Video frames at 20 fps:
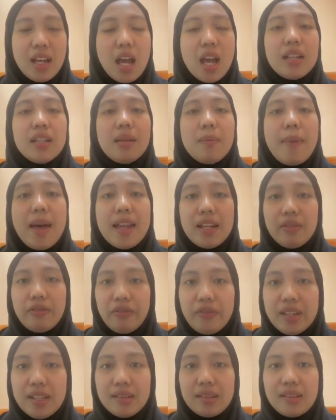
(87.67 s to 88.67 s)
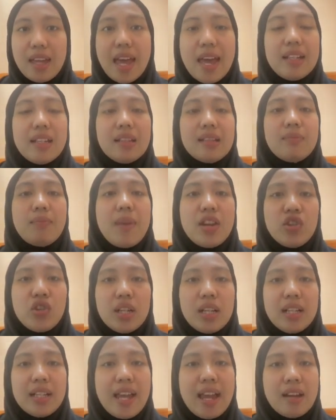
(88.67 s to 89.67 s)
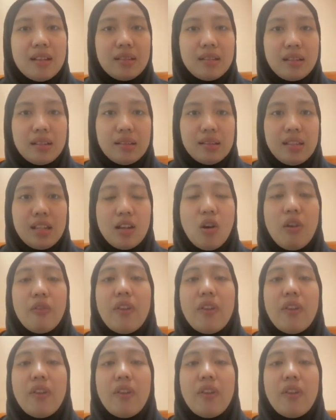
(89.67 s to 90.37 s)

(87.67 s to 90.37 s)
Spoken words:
the benefits and the special characteristics of